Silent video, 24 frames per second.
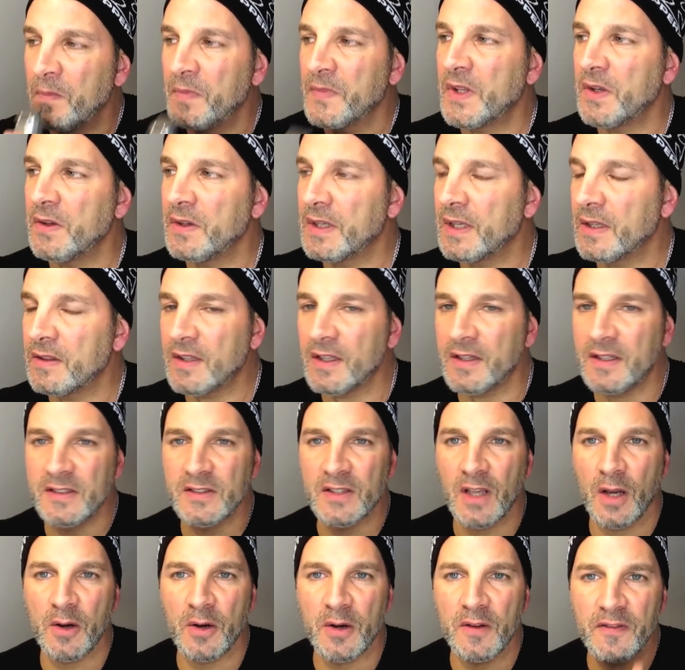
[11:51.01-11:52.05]
so you get the
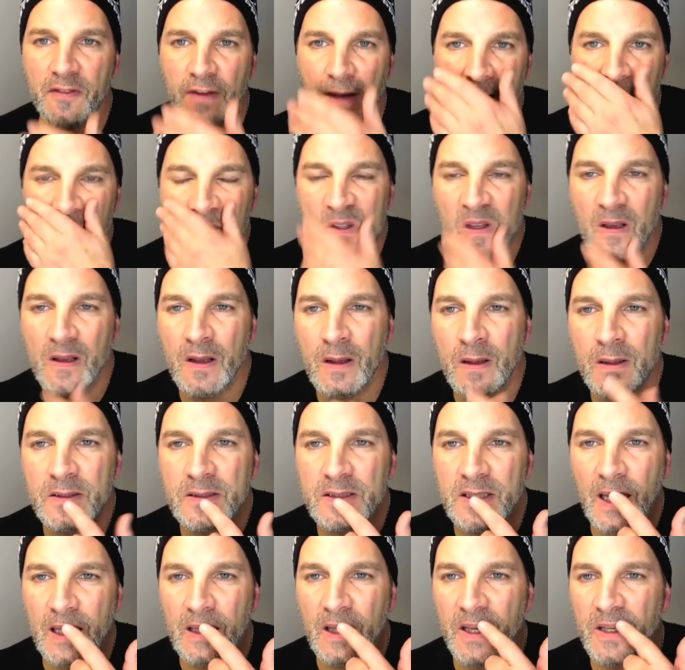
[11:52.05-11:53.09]
desired effect.
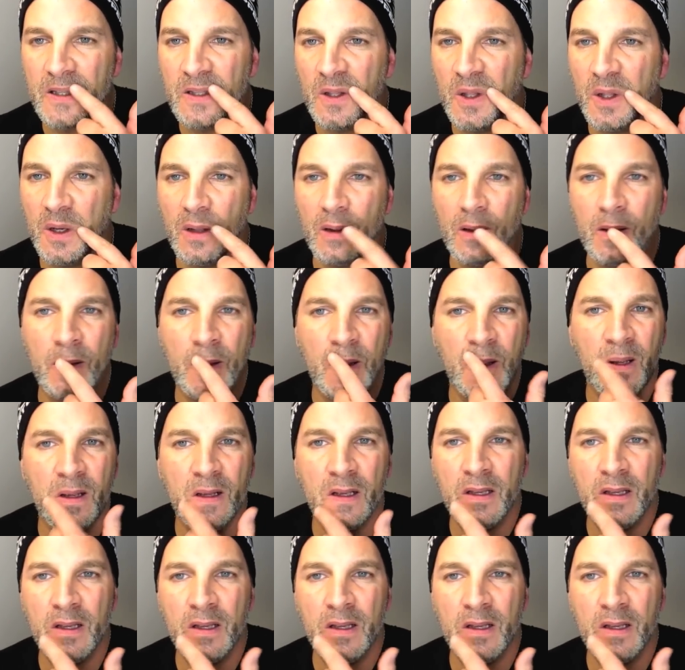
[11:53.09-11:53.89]
See, I like a little